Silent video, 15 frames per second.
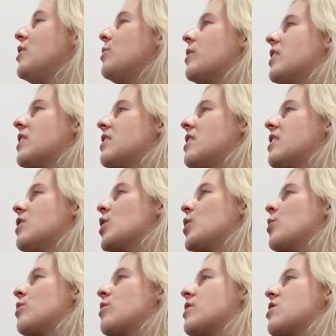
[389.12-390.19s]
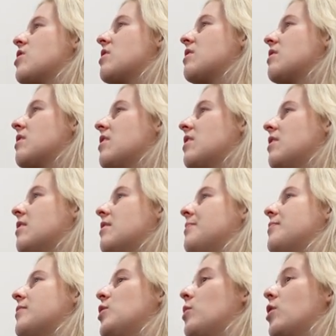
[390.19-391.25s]
Do you want to sit in the corner and just?
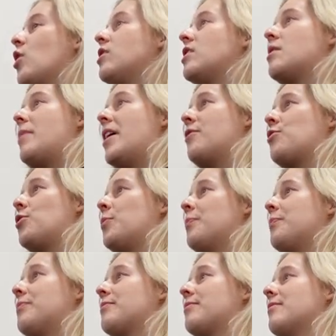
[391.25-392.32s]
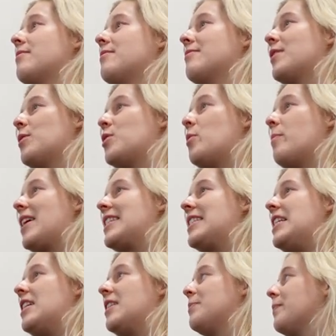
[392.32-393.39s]
Do you want to go into the bathroom with your
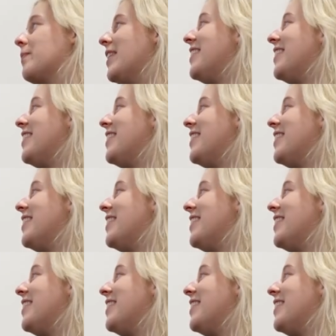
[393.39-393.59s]
magazine?